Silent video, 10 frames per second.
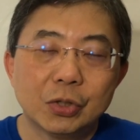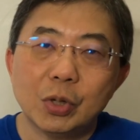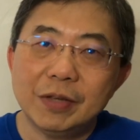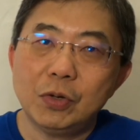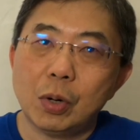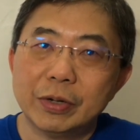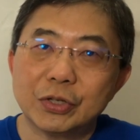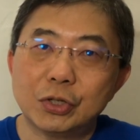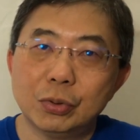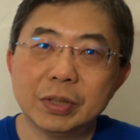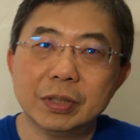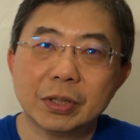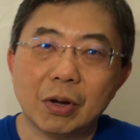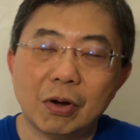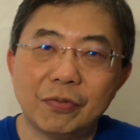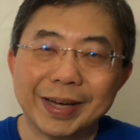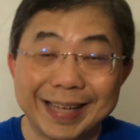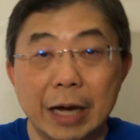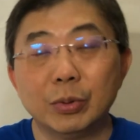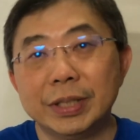So if you are a student of
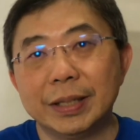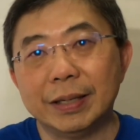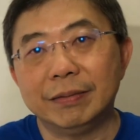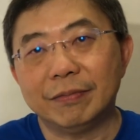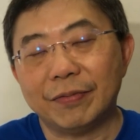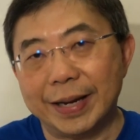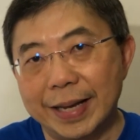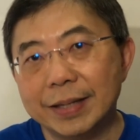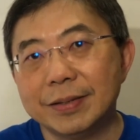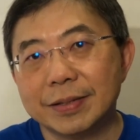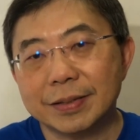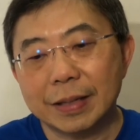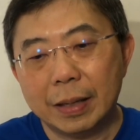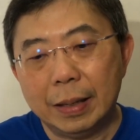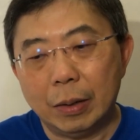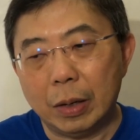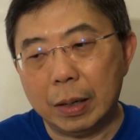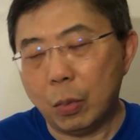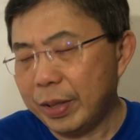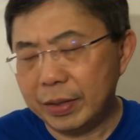accounting and finance,
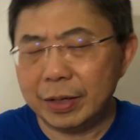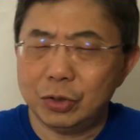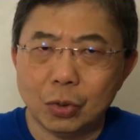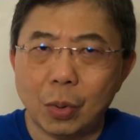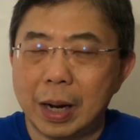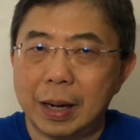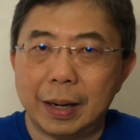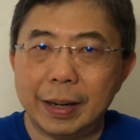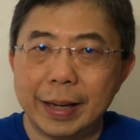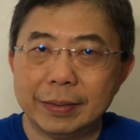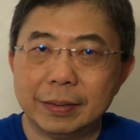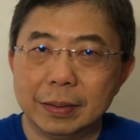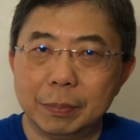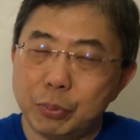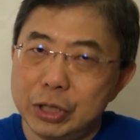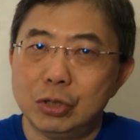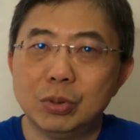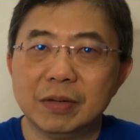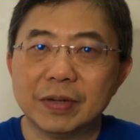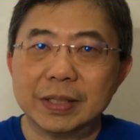whether you are at the
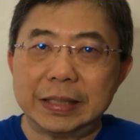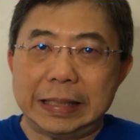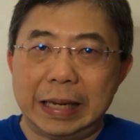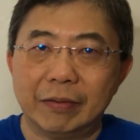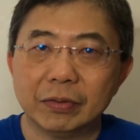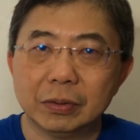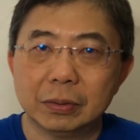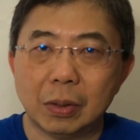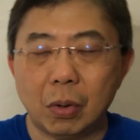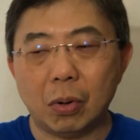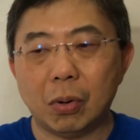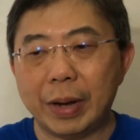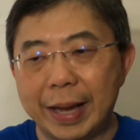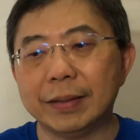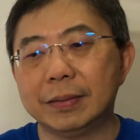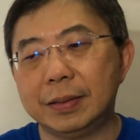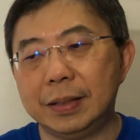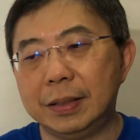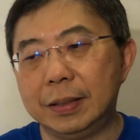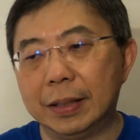pre-university level or at
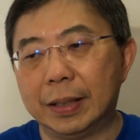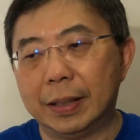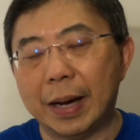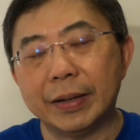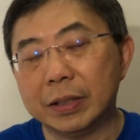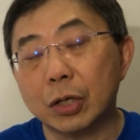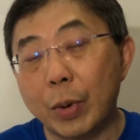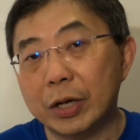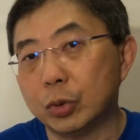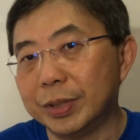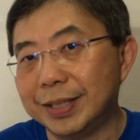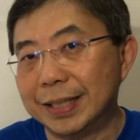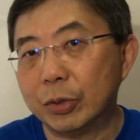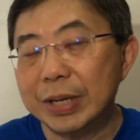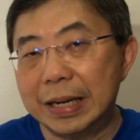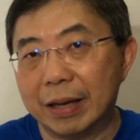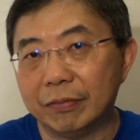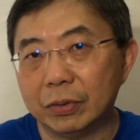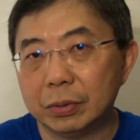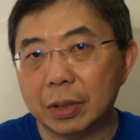the undergraduate degree
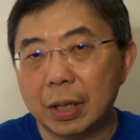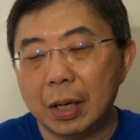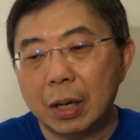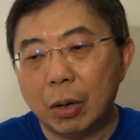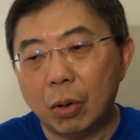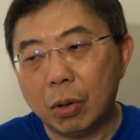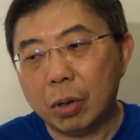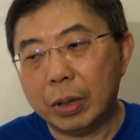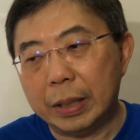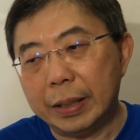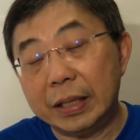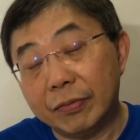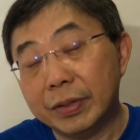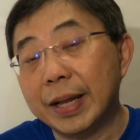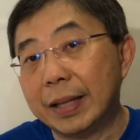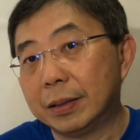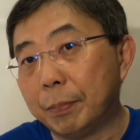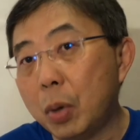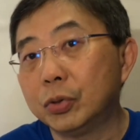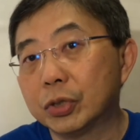level, or even at
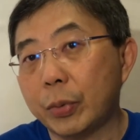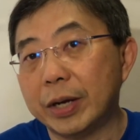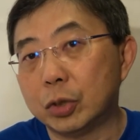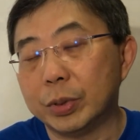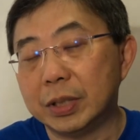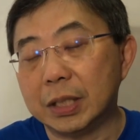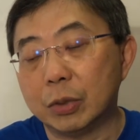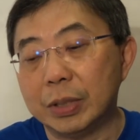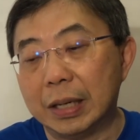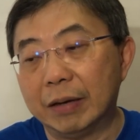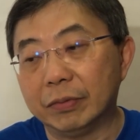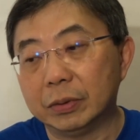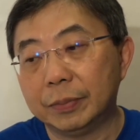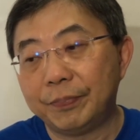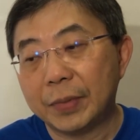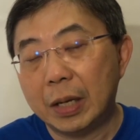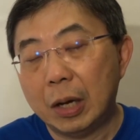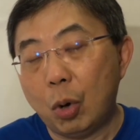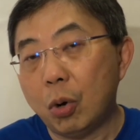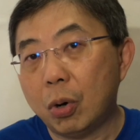the postgraduate degree level,
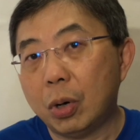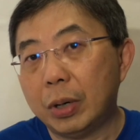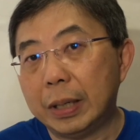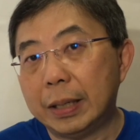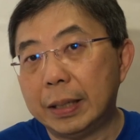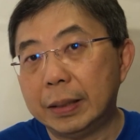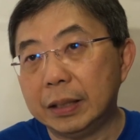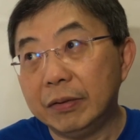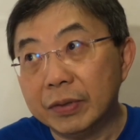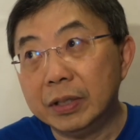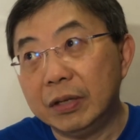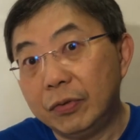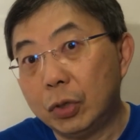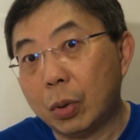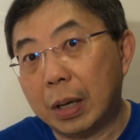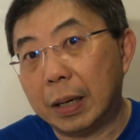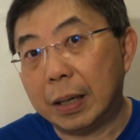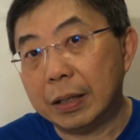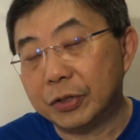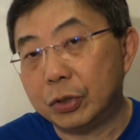or even if you
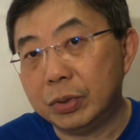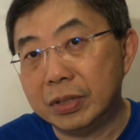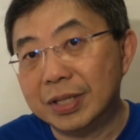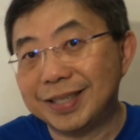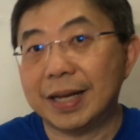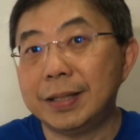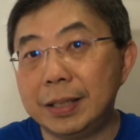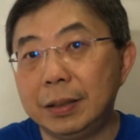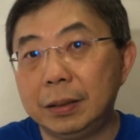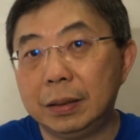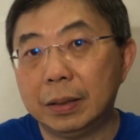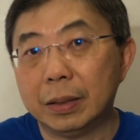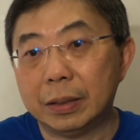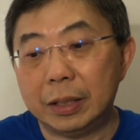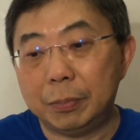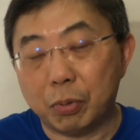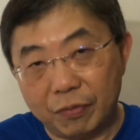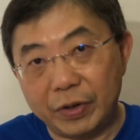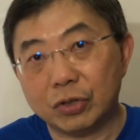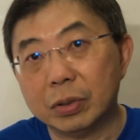are a student studying the
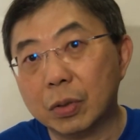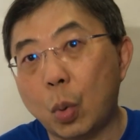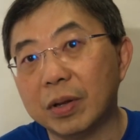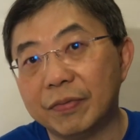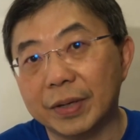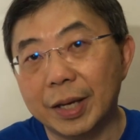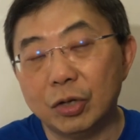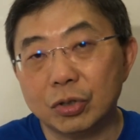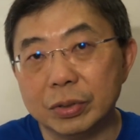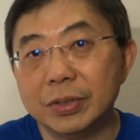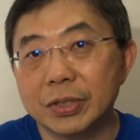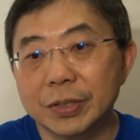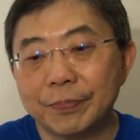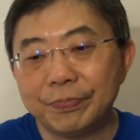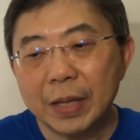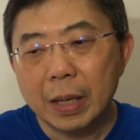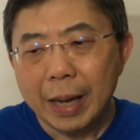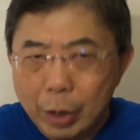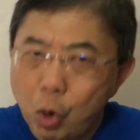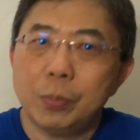professional qualifications,
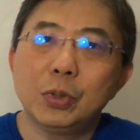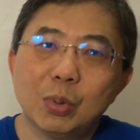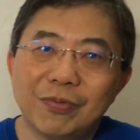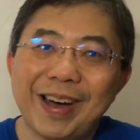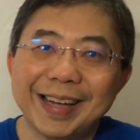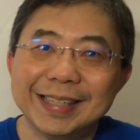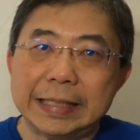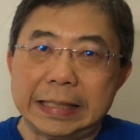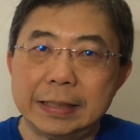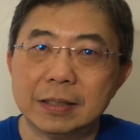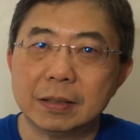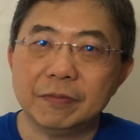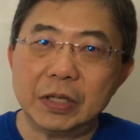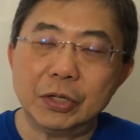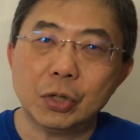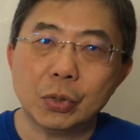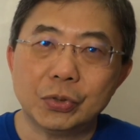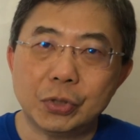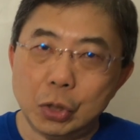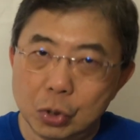I hope you will find these
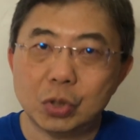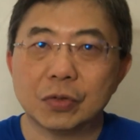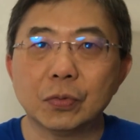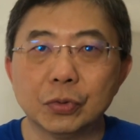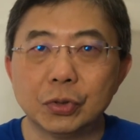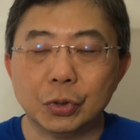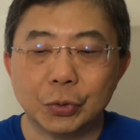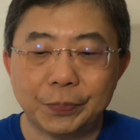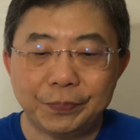videos useful to you.